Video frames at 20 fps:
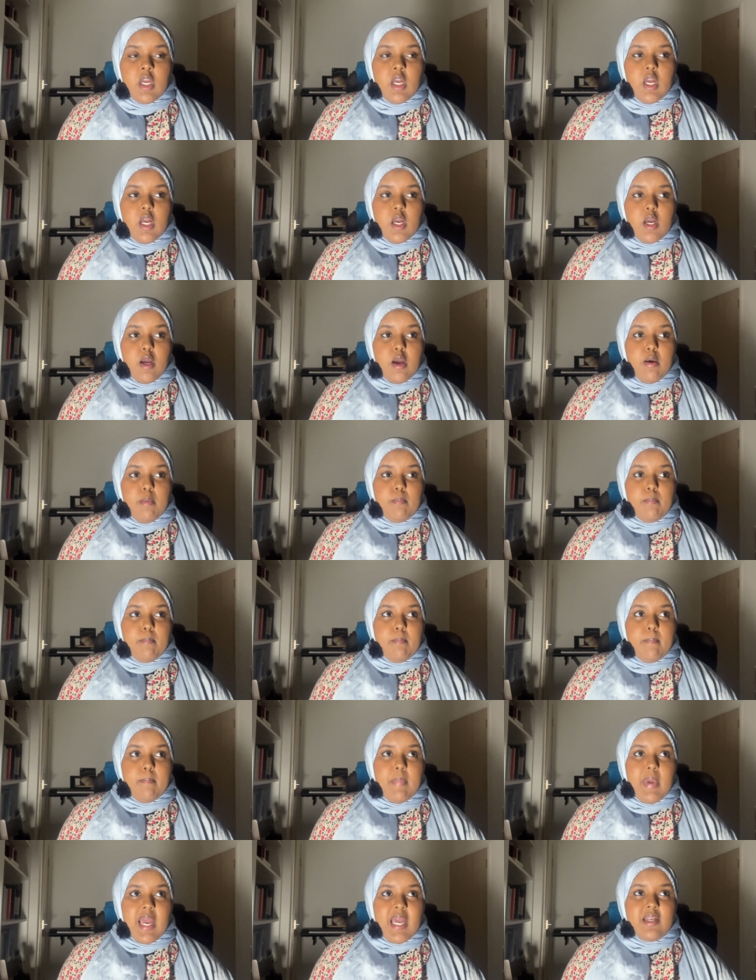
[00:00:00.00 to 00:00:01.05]

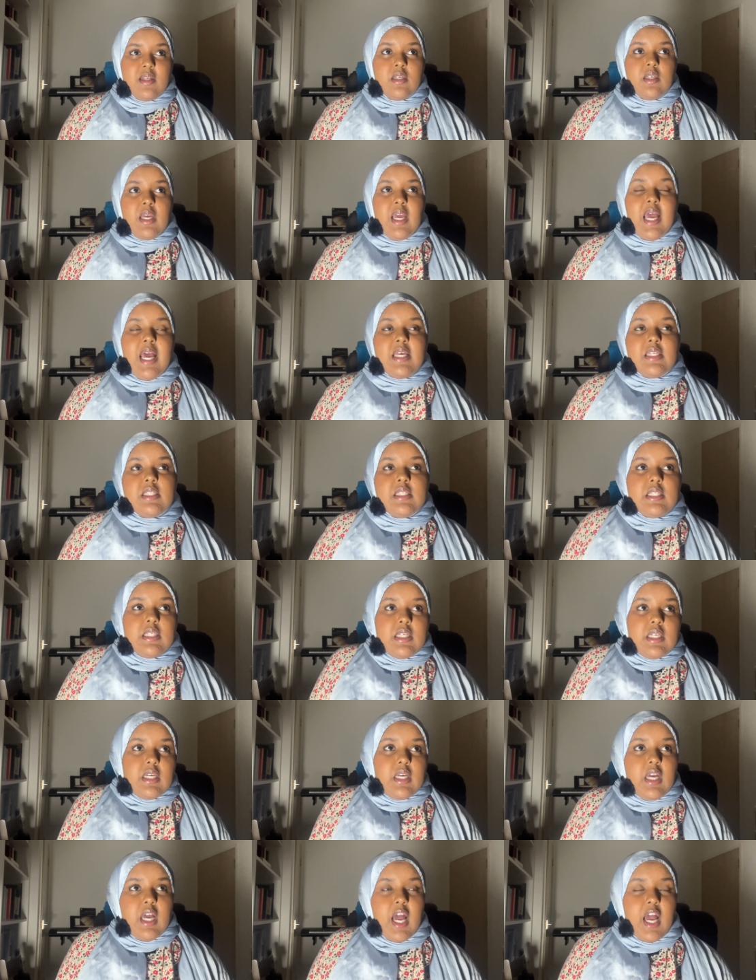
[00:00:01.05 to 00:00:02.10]
and it has
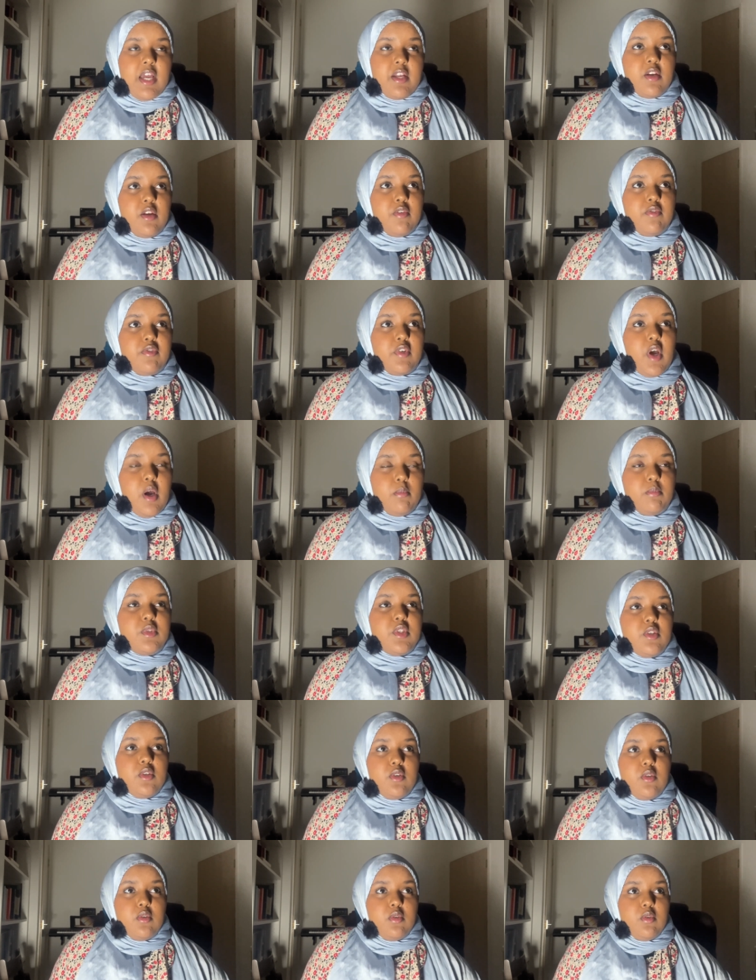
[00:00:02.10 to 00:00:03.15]
kind of come
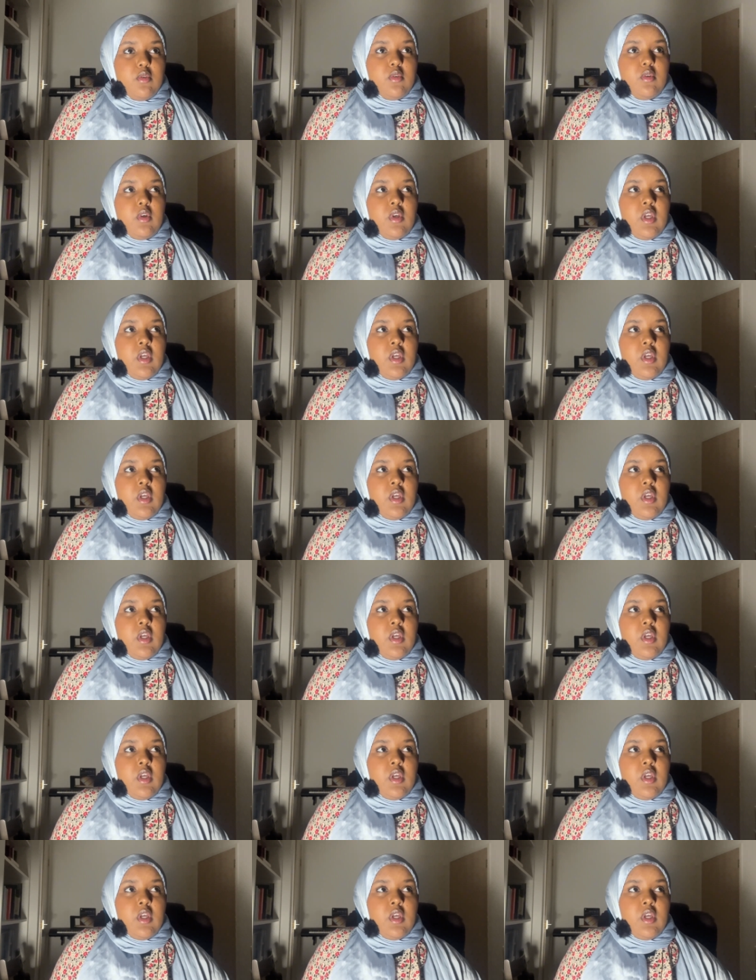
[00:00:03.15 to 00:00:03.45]
to.